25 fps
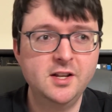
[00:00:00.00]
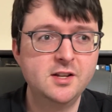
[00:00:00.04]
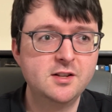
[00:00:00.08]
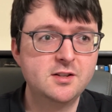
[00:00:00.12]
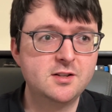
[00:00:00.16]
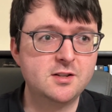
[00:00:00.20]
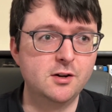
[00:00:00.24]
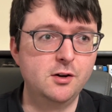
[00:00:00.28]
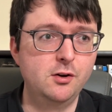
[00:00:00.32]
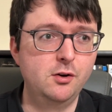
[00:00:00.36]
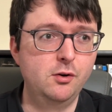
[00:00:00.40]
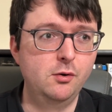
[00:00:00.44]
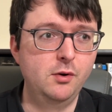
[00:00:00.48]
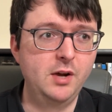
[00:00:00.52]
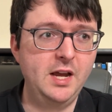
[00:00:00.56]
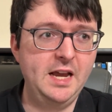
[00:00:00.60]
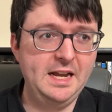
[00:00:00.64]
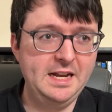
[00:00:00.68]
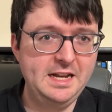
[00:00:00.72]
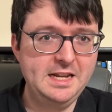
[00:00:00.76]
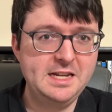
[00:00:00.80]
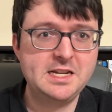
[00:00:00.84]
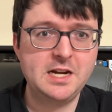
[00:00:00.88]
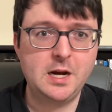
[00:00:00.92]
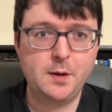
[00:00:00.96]
So
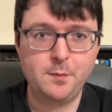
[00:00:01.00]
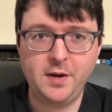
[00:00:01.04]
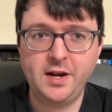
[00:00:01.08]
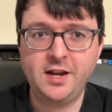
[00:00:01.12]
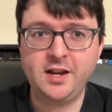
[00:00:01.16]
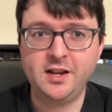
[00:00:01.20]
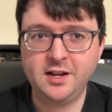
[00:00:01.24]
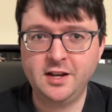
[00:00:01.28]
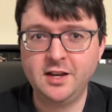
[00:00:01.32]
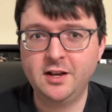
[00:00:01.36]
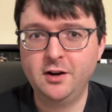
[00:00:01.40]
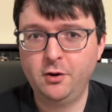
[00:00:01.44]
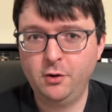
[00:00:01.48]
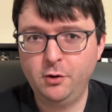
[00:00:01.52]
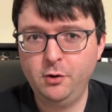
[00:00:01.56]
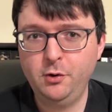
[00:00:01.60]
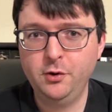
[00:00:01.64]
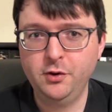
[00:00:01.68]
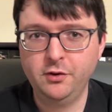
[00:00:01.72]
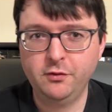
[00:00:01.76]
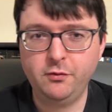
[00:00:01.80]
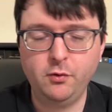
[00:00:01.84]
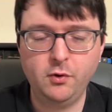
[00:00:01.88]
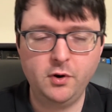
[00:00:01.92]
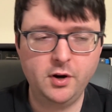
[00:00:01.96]
anytime I can get a
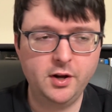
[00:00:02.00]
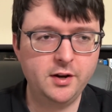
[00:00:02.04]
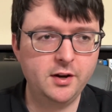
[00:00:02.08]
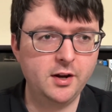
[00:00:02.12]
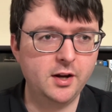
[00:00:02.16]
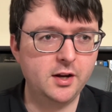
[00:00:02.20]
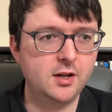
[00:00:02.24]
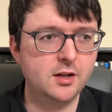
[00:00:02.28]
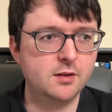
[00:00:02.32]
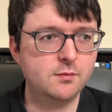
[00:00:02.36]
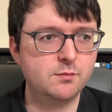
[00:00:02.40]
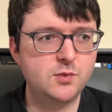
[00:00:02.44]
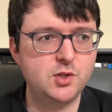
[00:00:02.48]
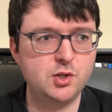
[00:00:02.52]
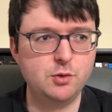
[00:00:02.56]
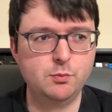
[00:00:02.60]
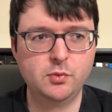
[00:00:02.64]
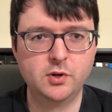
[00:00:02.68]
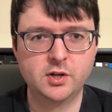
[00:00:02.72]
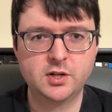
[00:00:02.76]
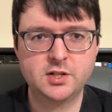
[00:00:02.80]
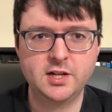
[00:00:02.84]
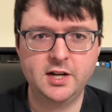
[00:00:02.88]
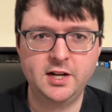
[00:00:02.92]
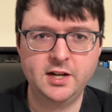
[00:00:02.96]
hold of one, I get super
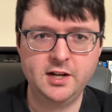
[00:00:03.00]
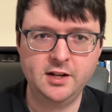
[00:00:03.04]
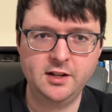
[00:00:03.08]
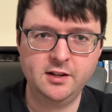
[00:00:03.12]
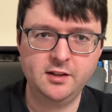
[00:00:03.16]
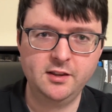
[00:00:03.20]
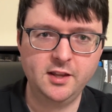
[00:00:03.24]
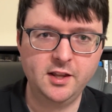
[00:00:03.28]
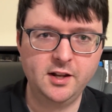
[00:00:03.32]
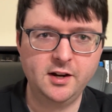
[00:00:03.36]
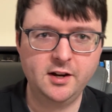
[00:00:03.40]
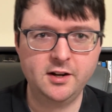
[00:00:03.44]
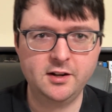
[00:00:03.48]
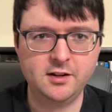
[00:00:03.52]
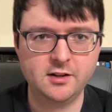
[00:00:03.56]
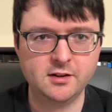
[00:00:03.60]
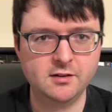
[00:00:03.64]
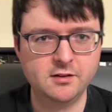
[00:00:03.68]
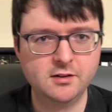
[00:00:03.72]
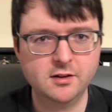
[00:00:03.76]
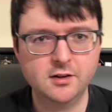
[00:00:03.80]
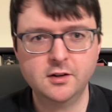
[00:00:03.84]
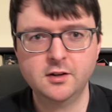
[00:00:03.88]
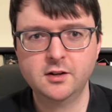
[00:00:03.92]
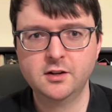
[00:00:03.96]
excited, and then I
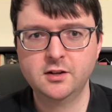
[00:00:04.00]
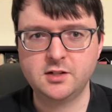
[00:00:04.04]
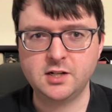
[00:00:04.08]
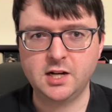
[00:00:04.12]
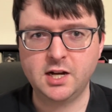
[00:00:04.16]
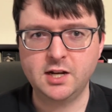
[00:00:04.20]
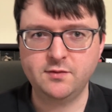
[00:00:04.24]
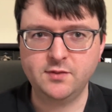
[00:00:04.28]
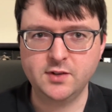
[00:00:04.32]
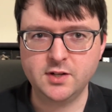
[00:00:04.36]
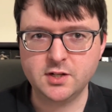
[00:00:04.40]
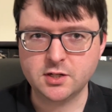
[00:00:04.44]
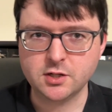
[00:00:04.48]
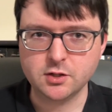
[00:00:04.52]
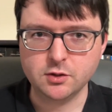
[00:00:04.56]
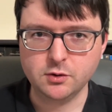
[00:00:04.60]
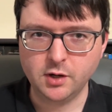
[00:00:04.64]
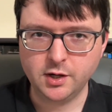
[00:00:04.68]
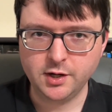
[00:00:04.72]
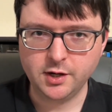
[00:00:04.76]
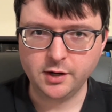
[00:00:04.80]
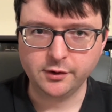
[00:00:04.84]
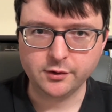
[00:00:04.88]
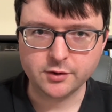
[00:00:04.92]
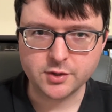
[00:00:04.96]
can dive into
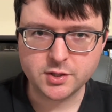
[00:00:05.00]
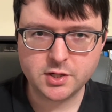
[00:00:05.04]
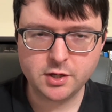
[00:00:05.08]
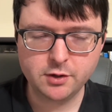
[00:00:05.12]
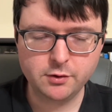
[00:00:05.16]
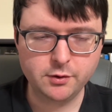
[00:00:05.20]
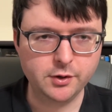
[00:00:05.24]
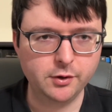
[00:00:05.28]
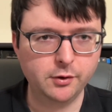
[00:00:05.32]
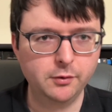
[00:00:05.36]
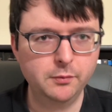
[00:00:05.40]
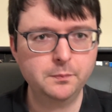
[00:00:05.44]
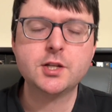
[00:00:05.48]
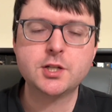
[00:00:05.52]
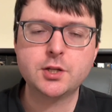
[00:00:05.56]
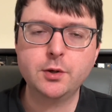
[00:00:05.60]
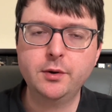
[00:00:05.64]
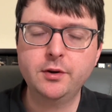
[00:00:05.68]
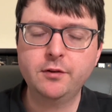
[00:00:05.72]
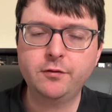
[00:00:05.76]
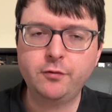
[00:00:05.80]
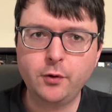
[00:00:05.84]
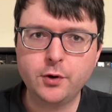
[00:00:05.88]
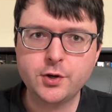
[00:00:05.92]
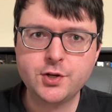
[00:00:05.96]
another serial. So
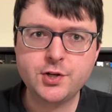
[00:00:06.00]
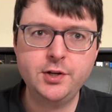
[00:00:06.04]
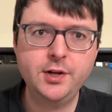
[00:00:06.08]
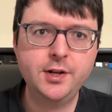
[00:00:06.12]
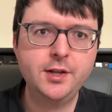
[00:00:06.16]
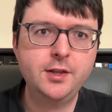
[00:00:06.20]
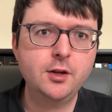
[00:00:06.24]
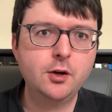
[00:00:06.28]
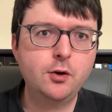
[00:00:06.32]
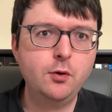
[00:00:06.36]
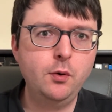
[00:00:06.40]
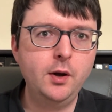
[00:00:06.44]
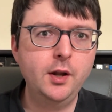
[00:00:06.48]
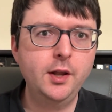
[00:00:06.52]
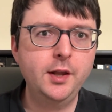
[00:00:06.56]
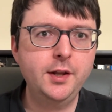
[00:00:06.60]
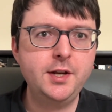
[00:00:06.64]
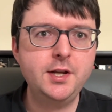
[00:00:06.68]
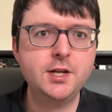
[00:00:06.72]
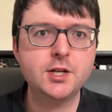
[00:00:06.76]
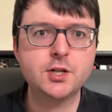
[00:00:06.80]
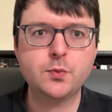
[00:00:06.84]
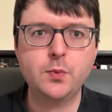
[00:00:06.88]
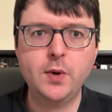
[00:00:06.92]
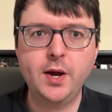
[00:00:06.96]
unfortunately, the
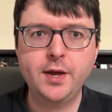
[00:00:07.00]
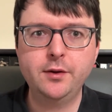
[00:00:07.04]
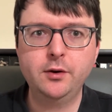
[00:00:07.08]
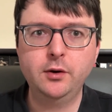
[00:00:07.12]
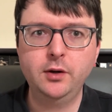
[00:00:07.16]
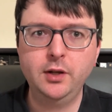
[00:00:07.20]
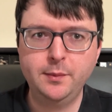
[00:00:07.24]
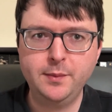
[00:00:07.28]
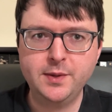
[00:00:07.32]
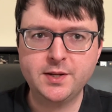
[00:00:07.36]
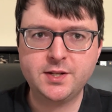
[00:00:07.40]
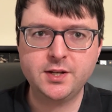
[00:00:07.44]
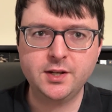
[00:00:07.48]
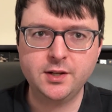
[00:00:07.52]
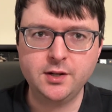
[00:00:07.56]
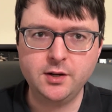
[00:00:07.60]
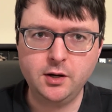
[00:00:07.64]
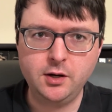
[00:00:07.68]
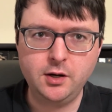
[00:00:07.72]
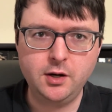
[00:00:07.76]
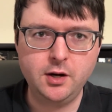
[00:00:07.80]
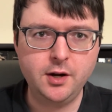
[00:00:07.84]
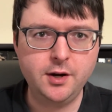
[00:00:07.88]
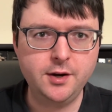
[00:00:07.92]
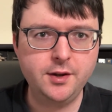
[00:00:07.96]
quality is rather limited
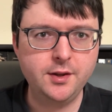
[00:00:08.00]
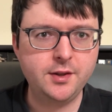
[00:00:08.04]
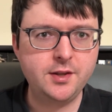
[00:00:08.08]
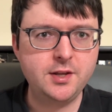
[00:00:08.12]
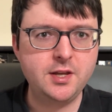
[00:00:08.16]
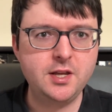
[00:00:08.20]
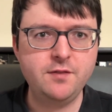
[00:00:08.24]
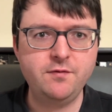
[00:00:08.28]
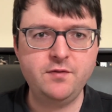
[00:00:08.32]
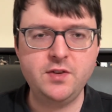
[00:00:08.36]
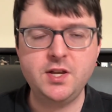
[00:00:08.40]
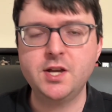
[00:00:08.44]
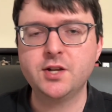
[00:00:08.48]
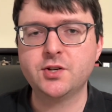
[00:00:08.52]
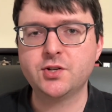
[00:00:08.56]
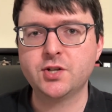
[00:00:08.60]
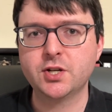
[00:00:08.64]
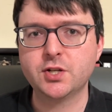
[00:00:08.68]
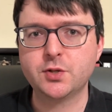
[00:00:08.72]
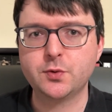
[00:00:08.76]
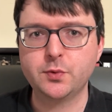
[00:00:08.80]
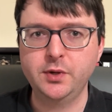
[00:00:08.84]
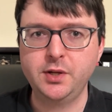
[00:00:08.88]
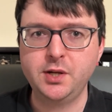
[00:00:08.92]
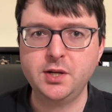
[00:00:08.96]
on the
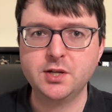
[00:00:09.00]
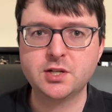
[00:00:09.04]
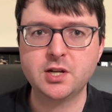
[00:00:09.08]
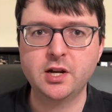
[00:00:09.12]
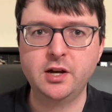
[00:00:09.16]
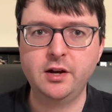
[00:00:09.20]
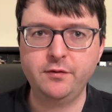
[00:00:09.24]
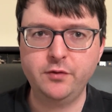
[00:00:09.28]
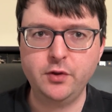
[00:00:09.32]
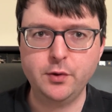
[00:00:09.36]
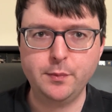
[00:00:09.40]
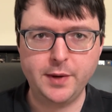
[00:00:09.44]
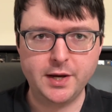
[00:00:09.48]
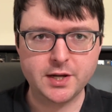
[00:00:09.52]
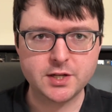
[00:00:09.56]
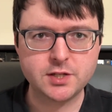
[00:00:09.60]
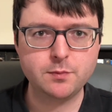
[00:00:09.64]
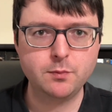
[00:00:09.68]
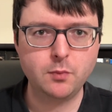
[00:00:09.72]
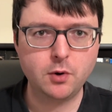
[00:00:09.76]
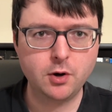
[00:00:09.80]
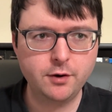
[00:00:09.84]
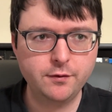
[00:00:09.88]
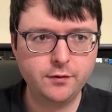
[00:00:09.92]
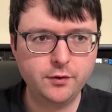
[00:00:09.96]
VHS release of the Mass
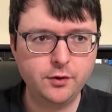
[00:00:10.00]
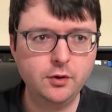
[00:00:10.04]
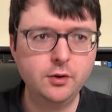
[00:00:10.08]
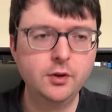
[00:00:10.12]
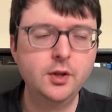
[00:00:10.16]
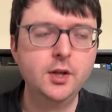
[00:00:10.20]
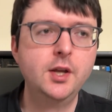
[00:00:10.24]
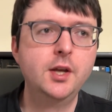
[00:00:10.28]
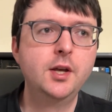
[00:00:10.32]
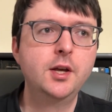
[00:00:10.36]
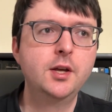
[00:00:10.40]
Marvel.